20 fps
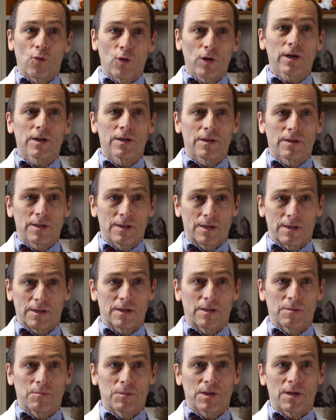organ
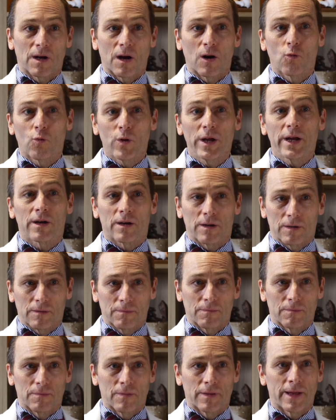systems are weaker.
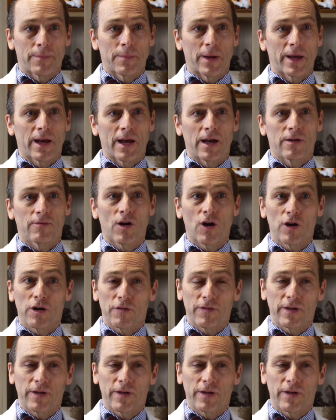They may have heart